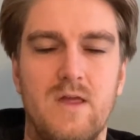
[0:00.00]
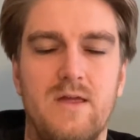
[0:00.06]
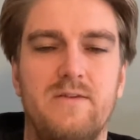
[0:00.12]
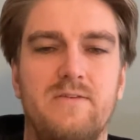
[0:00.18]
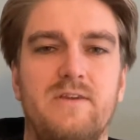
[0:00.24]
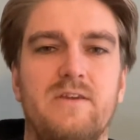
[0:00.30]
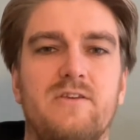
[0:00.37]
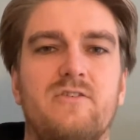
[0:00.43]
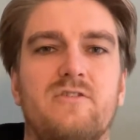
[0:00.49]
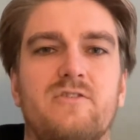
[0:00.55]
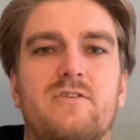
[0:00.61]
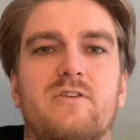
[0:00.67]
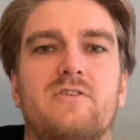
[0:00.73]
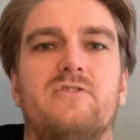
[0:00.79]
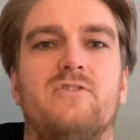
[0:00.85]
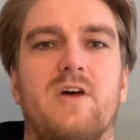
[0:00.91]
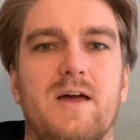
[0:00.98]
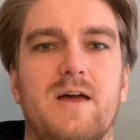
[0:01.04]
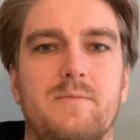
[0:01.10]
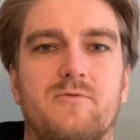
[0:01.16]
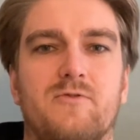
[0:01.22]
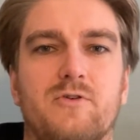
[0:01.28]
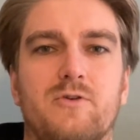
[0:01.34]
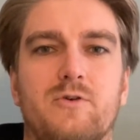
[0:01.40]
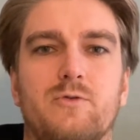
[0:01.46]
this is the time
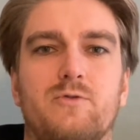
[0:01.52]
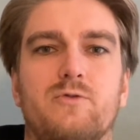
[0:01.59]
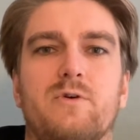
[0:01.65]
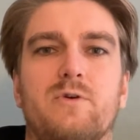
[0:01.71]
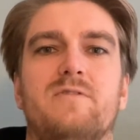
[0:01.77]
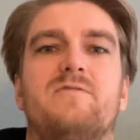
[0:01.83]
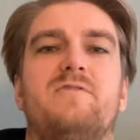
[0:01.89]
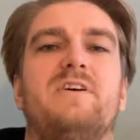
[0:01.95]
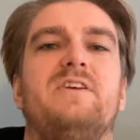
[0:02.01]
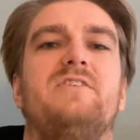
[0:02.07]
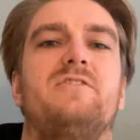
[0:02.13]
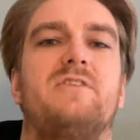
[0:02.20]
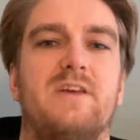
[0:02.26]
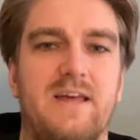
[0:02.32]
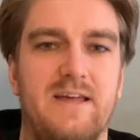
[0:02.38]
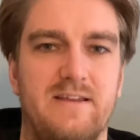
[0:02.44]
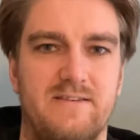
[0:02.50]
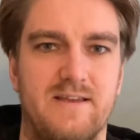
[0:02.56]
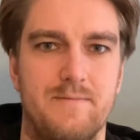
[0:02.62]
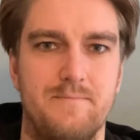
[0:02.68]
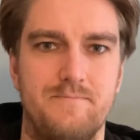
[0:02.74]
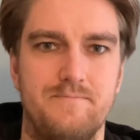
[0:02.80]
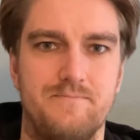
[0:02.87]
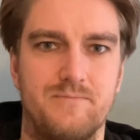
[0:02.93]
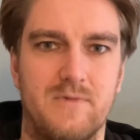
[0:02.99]
for you to investigate
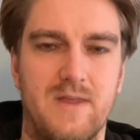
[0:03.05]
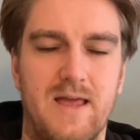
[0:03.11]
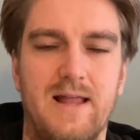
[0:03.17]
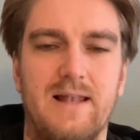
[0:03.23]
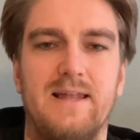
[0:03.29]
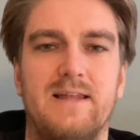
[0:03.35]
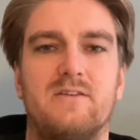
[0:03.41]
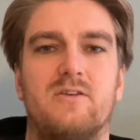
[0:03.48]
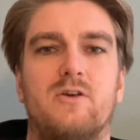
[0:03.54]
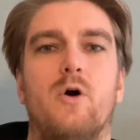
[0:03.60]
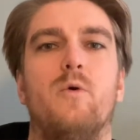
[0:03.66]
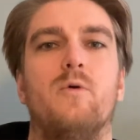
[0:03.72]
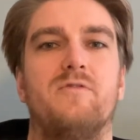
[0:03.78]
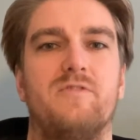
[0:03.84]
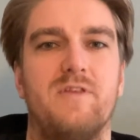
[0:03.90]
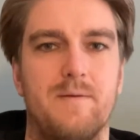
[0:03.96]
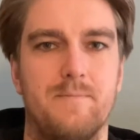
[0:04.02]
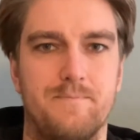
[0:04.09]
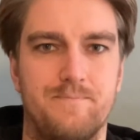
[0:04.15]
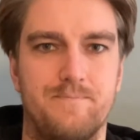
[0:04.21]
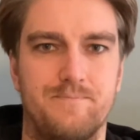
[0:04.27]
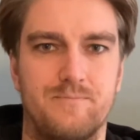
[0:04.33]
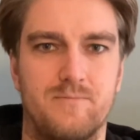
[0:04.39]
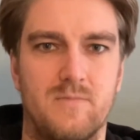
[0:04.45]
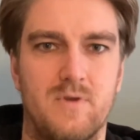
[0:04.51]
them and let go of them.
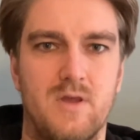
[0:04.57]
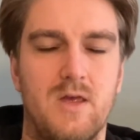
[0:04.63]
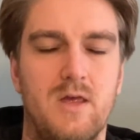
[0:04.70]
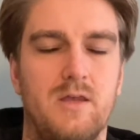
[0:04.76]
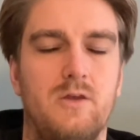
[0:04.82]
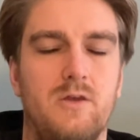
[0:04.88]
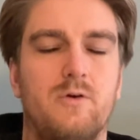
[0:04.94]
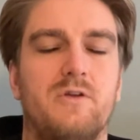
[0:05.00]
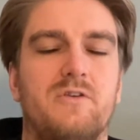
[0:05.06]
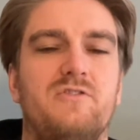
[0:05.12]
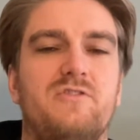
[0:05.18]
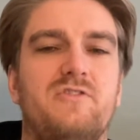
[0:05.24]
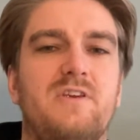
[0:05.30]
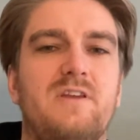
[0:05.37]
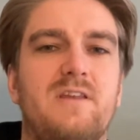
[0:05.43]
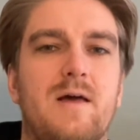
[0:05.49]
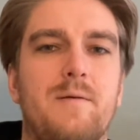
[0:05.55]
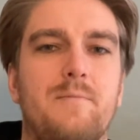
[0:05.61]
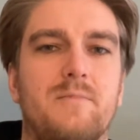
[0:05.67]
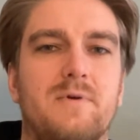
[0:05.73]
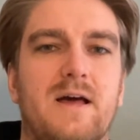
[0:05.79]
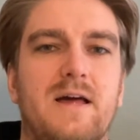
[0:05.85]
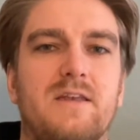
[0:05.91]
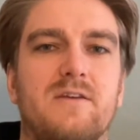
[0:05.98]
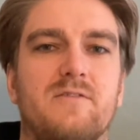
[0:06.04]
You could see them
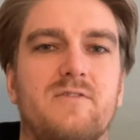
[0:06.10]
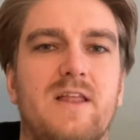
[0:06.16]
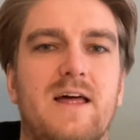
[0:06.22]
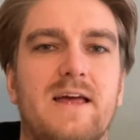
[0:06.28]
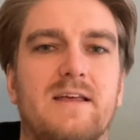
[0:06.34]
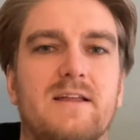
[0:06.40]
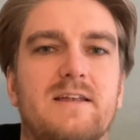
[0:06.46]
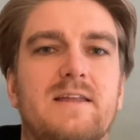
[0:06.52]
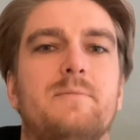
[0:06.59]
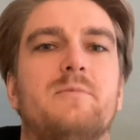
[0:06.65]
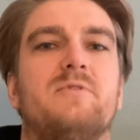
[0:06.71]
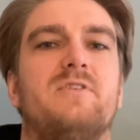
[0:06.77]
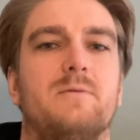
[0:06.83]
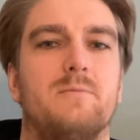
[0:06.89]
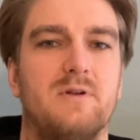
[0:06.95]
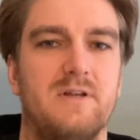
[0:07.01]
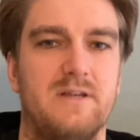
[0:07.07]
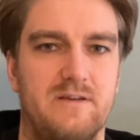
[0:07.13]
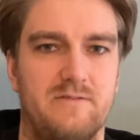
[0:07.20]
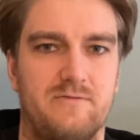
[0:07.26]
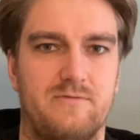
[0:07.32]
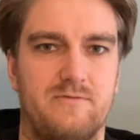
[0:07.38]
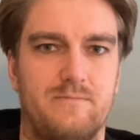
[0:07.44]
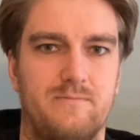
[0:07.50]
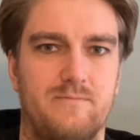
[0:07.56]
kind of like a limiting
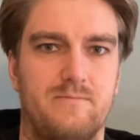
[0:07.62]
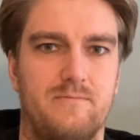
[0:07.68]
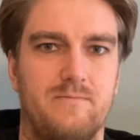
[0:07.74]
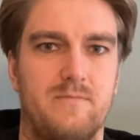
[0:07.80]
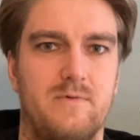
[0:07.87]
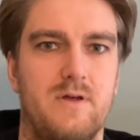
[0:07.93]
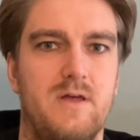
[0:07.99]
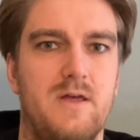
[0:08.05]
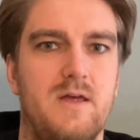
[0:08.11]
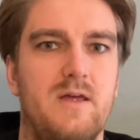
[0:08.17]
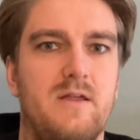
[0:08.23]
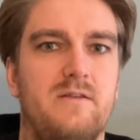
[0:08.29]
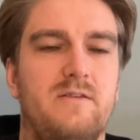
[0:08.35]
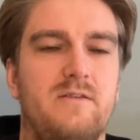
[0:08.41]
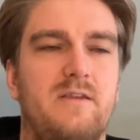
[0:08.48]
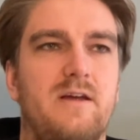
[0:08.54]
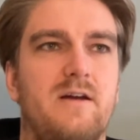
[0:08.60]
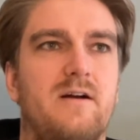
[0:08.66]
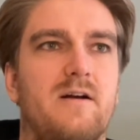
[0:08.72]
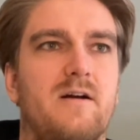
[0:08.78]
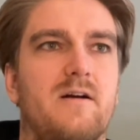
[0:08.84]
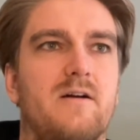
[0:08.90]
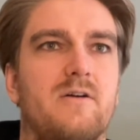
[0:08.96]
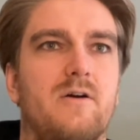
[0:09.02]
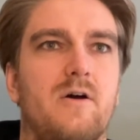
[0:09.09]
belief.
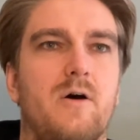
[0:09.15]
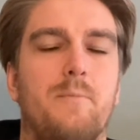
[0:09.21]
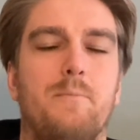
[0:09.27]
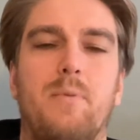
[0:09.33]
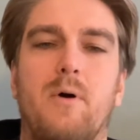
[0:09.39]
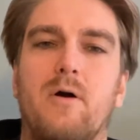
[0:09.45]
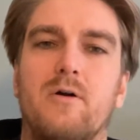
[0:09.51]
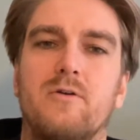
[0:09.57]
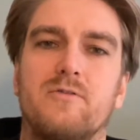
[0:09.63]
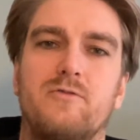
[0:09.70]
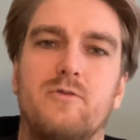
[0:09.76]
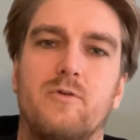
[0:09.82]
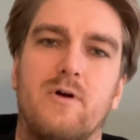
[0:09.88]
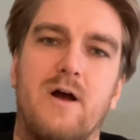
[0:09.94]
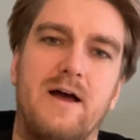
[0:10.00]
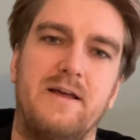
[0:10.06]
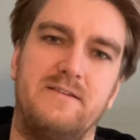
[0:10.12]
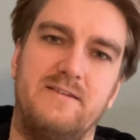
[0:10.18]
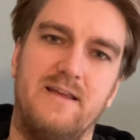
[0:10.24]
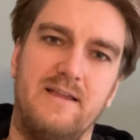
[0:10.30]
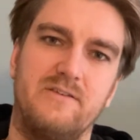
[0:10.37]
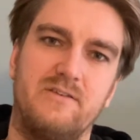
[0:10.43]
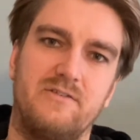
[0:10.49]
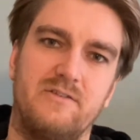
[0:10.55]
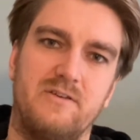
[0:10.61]
They're part of your
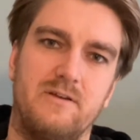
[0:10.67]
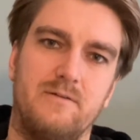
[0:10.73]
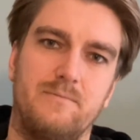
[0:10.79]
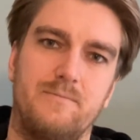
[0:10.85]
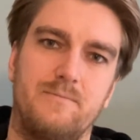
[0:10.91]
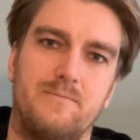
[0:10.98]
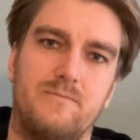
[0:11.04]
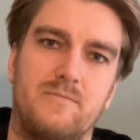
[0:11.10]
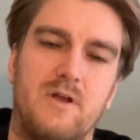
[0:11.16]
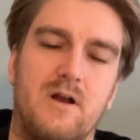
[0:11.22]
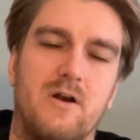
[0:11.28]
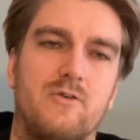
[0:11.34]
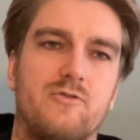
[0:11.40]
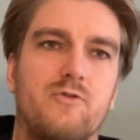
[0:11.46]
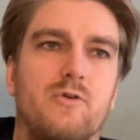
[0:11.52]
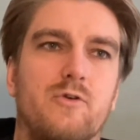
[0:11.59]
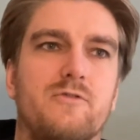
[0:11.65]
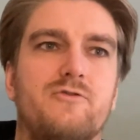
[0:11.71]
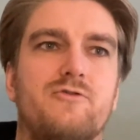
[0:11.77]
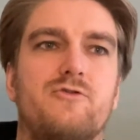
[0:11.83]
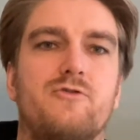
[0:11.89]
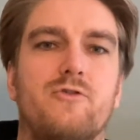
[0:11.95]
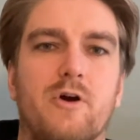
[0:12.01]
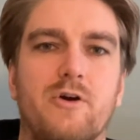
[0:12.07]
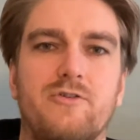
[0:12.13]
identity. They're a sort of
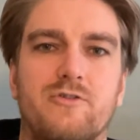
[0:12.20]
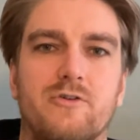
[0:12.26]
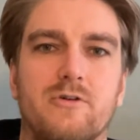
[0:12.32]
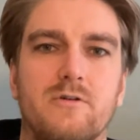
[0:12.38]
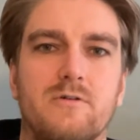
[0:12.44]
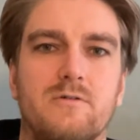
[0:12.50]
structure.